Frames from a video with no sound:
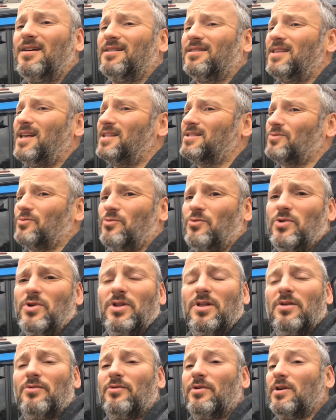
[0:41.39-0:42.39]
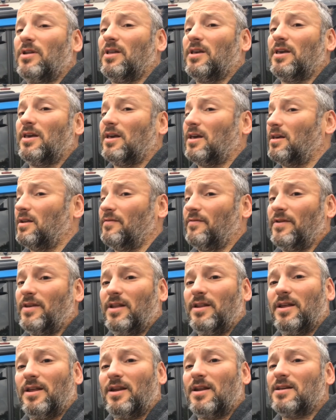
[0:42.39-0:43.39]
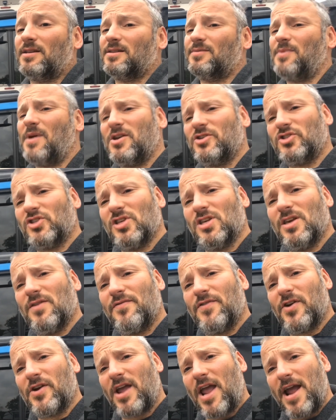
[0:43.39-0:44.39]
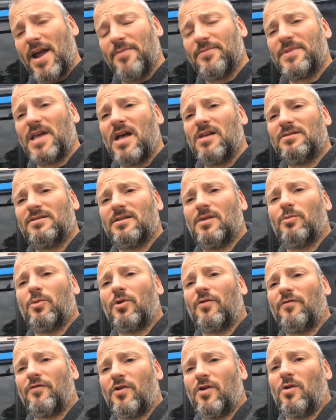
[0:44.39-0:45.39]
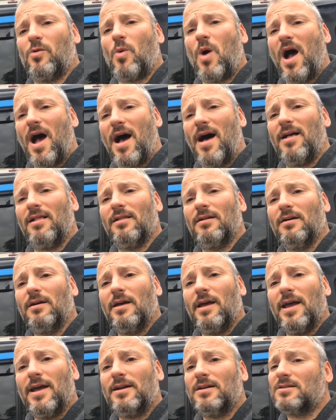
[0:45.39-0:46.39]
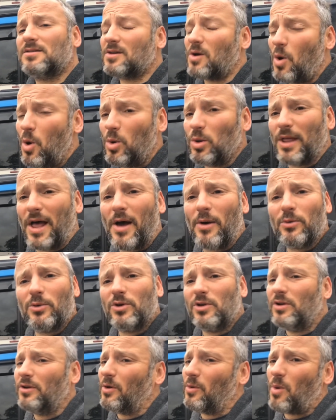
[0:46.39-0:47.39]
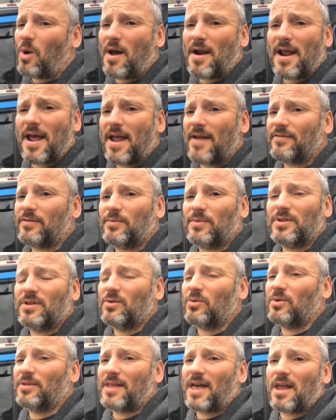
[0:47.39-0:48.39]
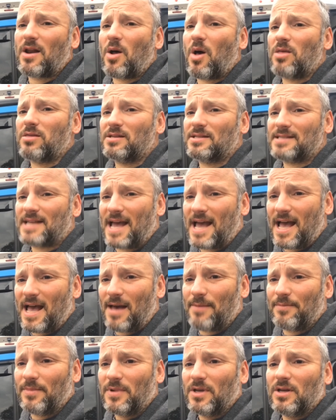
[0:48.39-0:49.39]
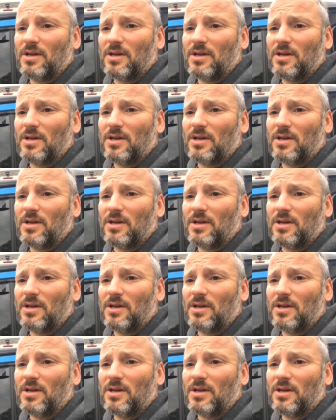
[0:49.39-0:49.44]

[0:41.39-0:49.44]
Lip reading: That's really inconvenient, especially if you're camped out somewhere for a while and it's cold out. You don't want to have to be doing that all the time.